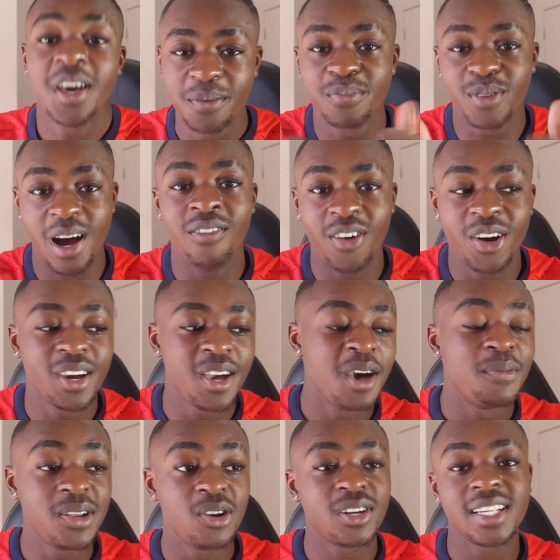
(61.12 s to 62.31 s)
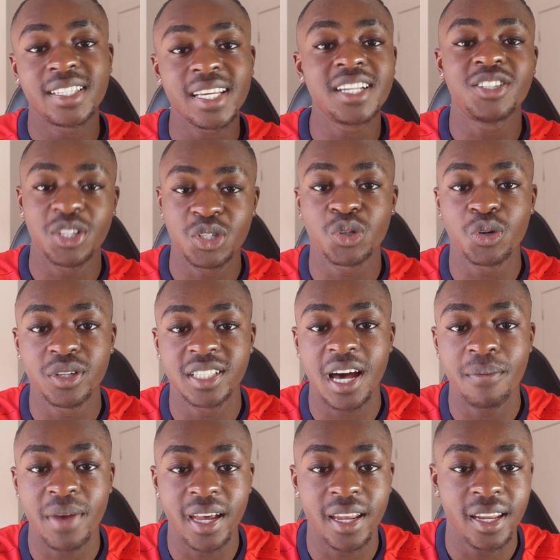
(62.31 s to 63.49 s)
Bravo. But look, let's get into the story
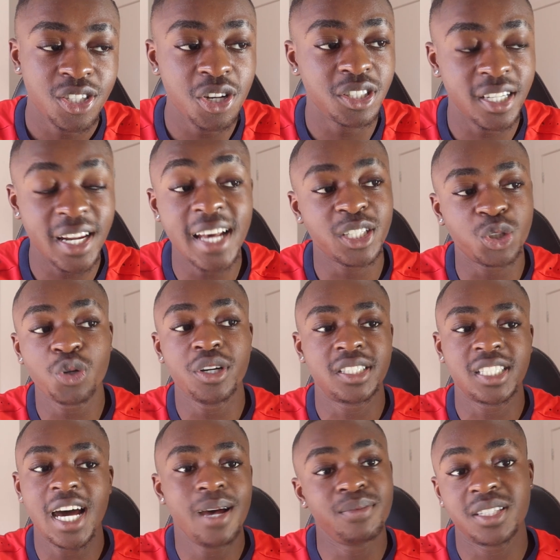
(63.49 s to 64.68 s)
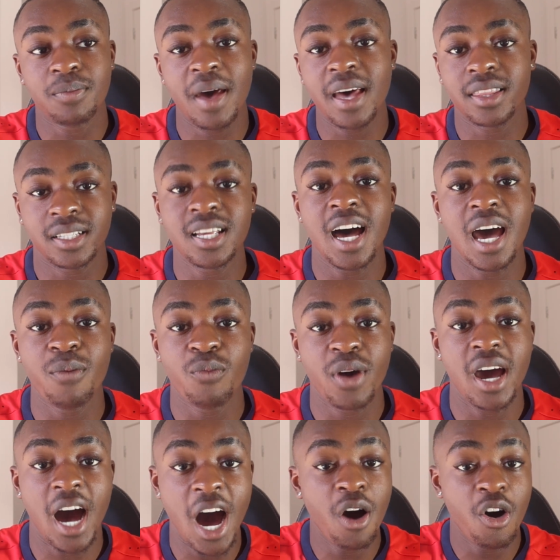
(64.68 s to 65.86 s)
time, man. So today's story time is about the time
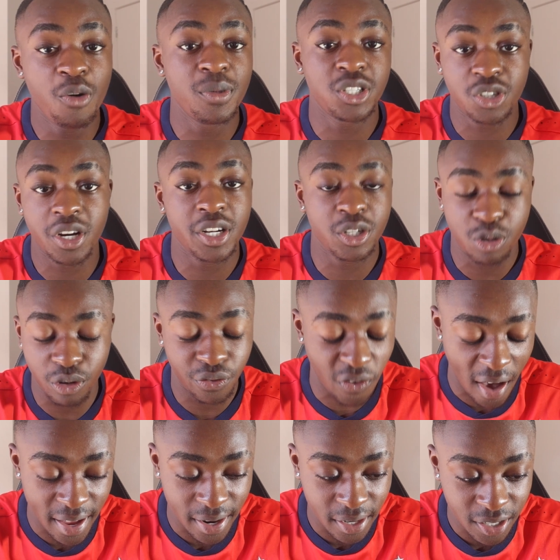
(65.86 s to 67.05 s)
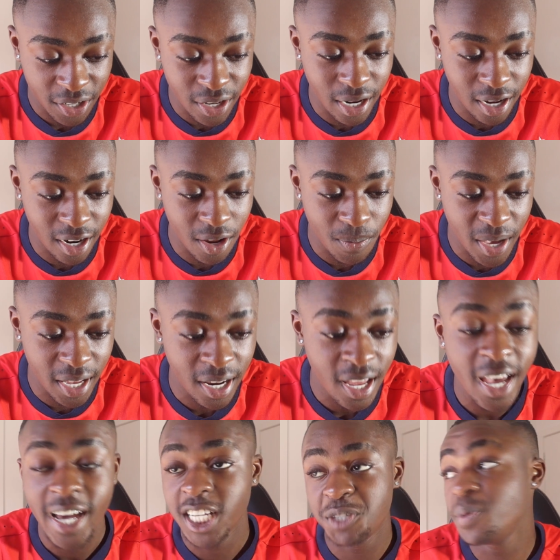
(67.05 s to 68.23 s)
where I almost got into a fight. You know what I mean?
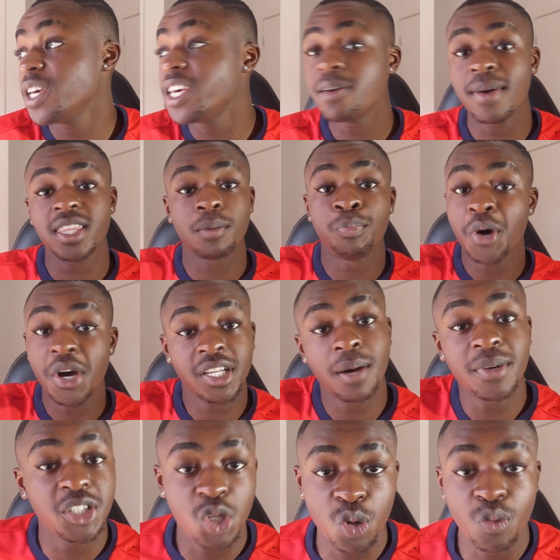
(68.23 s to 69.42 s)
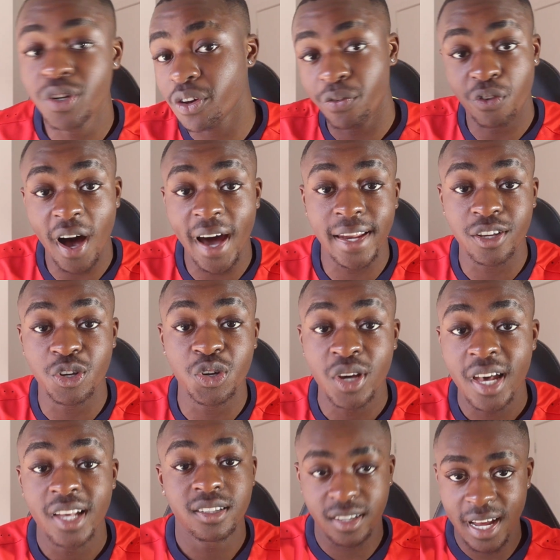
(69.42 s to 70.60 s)
Speaking about the bird coming to your window fighting you,
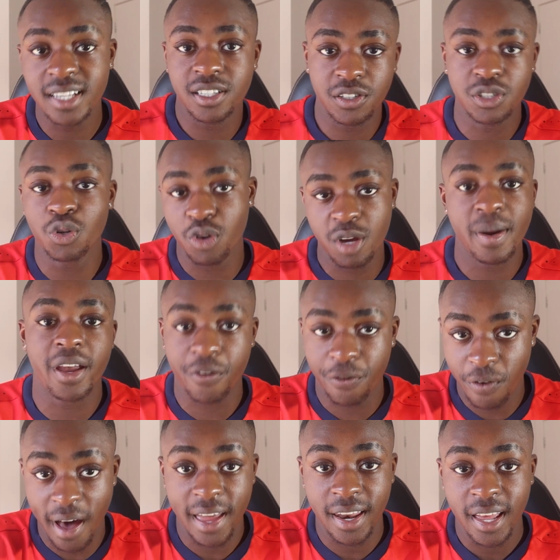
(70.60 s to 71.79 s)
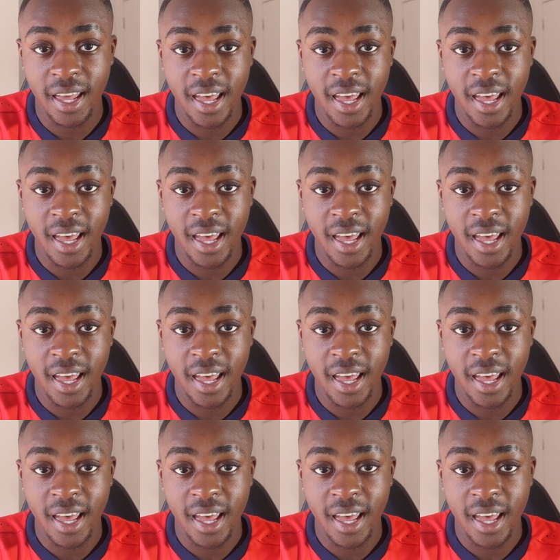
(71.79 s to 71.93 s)
today's a story about a fight.